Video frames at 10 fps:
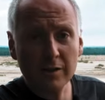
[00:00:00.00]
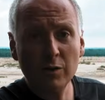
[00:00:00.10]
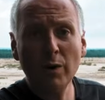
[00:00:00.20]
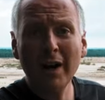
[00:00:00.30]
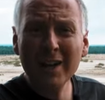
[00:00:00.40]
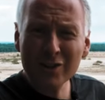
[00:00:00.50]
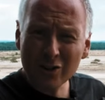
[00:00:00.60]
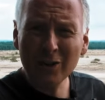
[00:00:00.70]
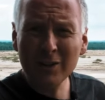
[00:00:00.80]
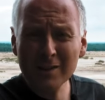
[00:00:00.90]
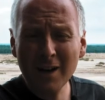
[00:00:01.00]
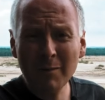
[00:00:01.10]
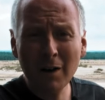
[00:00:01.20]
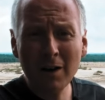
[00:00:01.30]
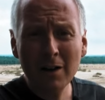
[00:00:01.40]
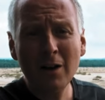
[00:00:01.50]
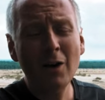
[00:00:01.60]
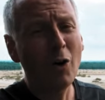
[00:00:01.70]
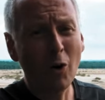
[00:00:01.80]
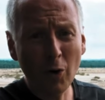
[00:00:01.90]
Do I enjoy this camera?
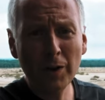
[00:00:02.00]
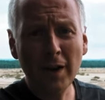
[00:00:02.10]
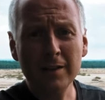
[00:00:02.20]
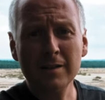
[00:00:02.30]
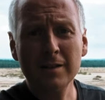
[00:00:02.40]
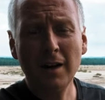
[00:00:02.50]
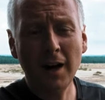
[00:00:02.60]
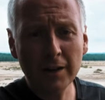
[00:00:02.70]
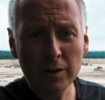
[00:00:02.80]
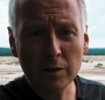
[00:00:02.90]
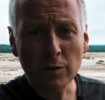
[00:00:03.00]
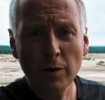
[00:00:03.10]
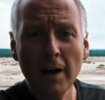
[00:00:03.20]
Oh yes, I do.